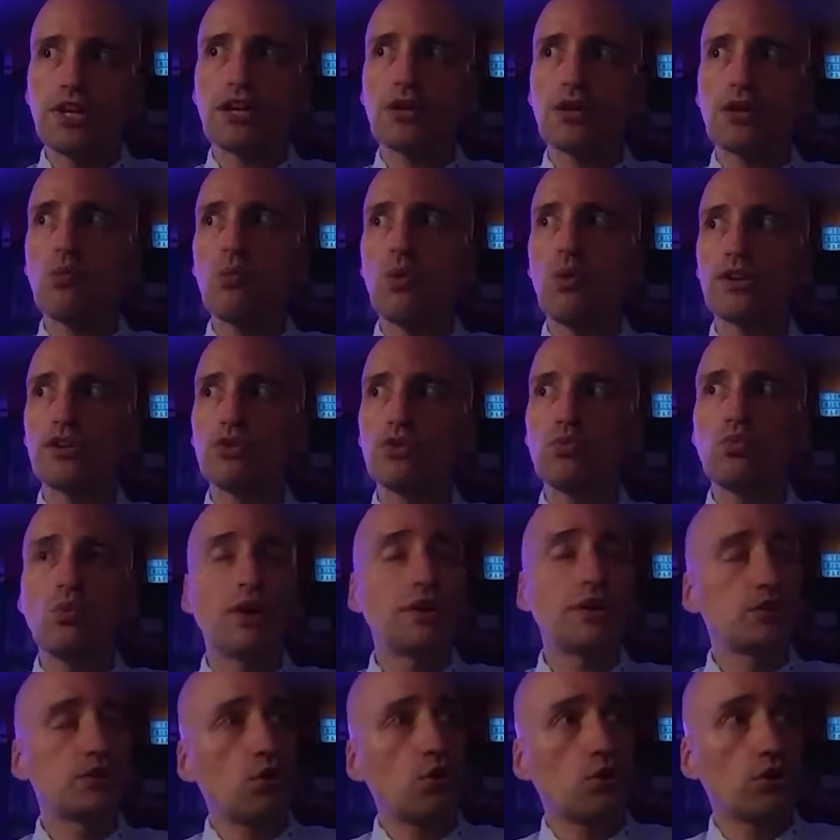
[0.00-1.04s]
a
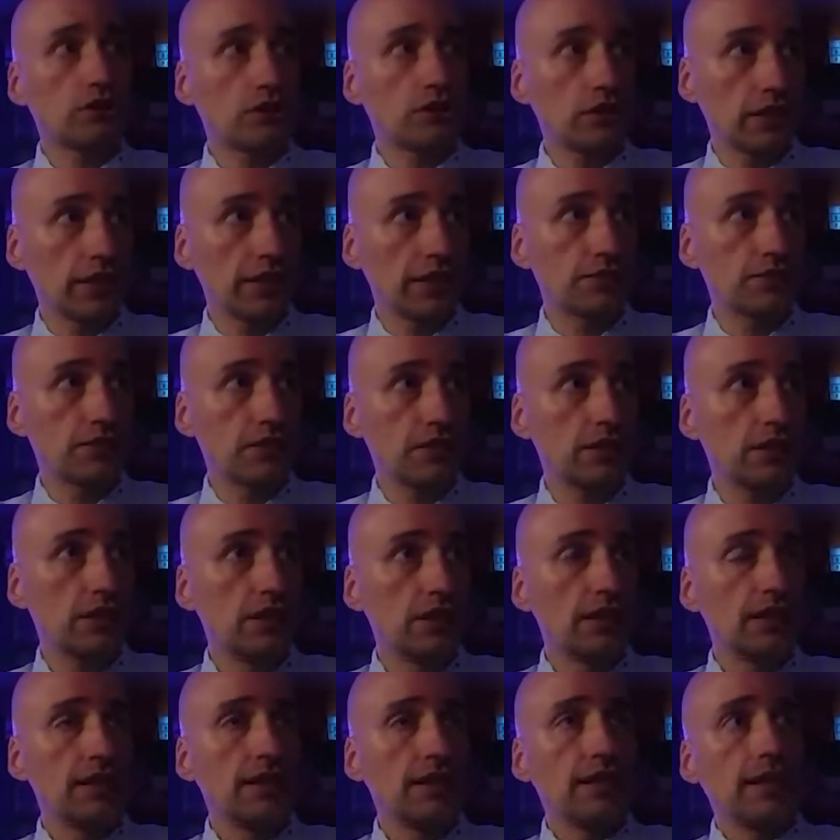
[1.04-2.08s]
one-to-one correlation.
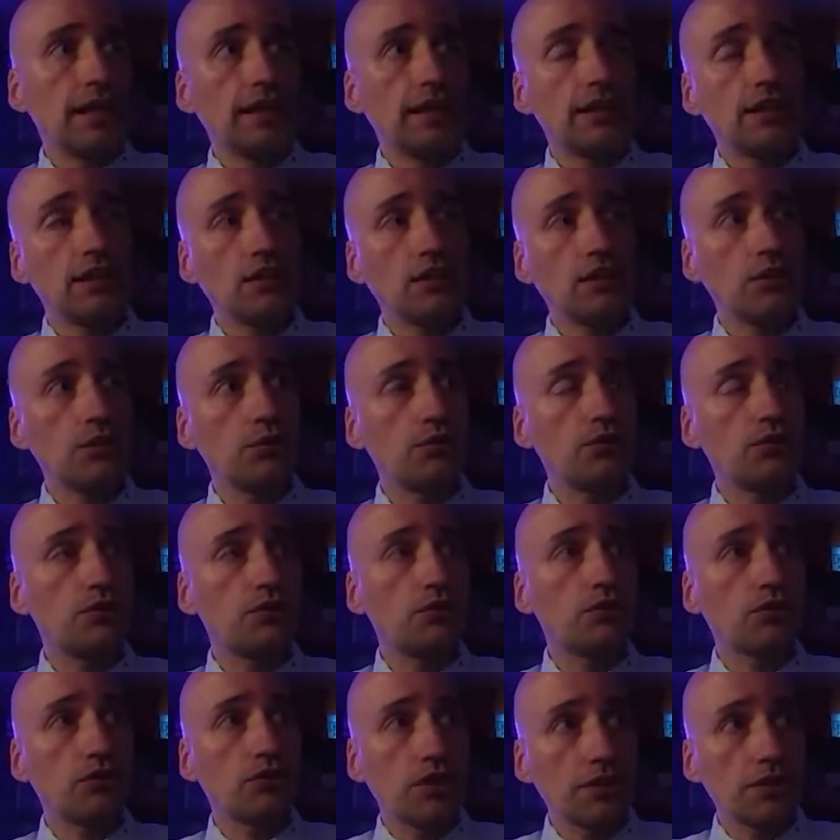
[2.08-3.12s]
It includes
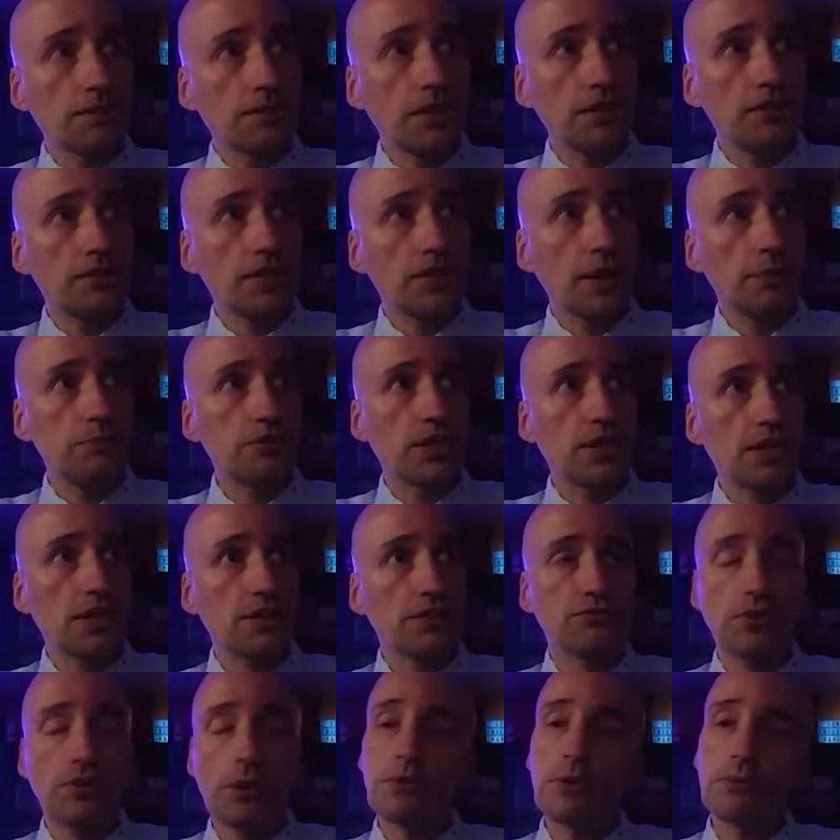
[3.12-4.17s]
user interface objects
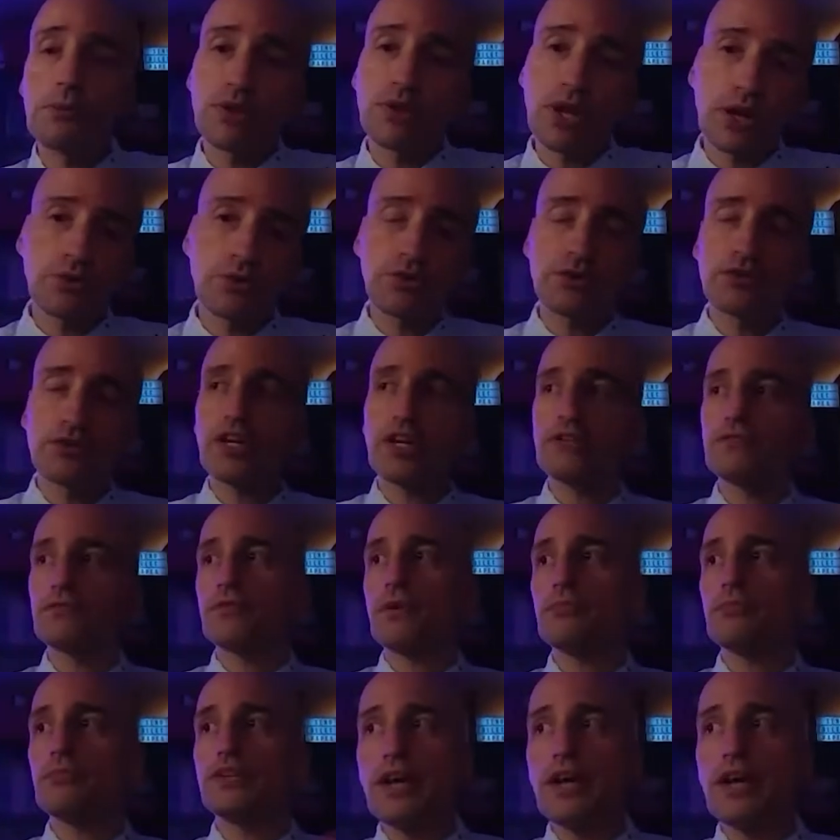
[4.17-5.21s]
from the browser and
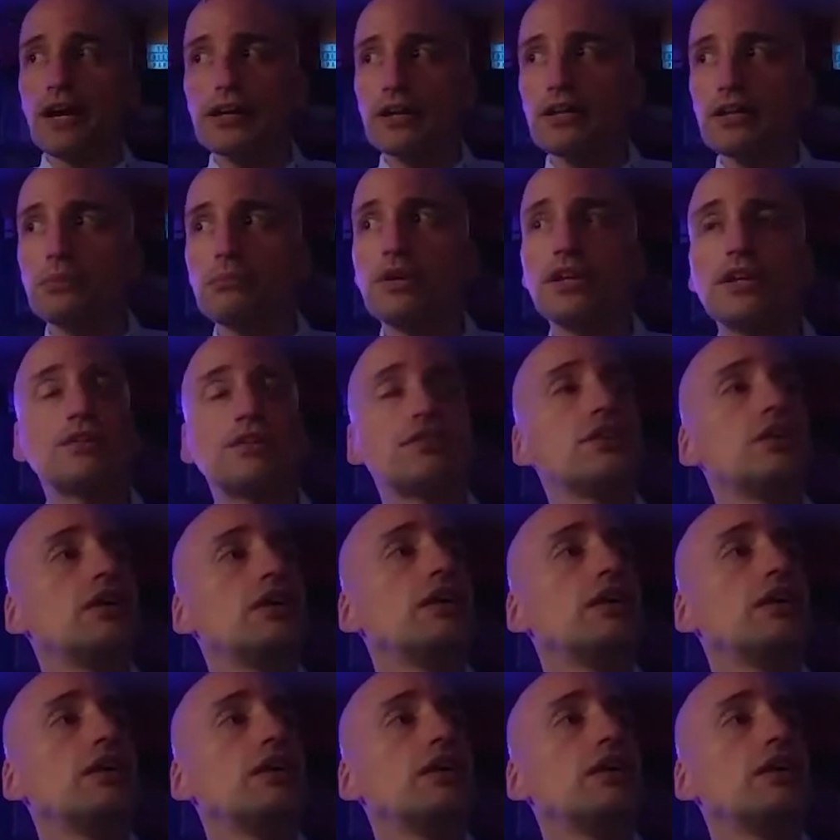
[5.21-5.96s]
from the document,